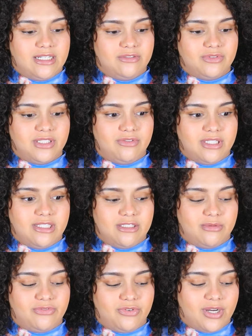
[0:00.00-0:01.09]
I don't really read these
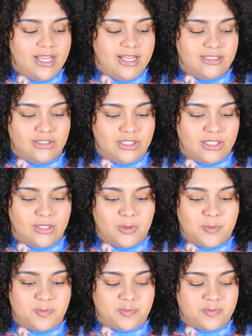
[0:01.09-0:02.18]
beforehand, so